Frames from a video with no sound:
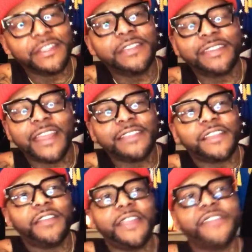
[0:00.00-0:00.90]
These things
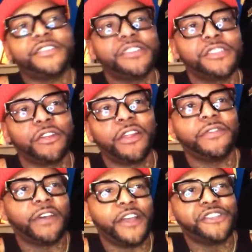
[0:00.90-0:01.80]
are necessary
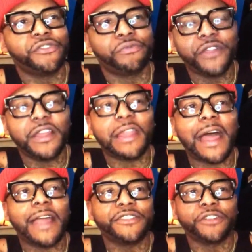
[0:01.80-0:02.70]
for us to
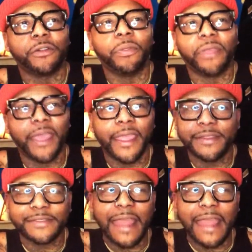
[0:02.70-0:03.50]
realize certain things.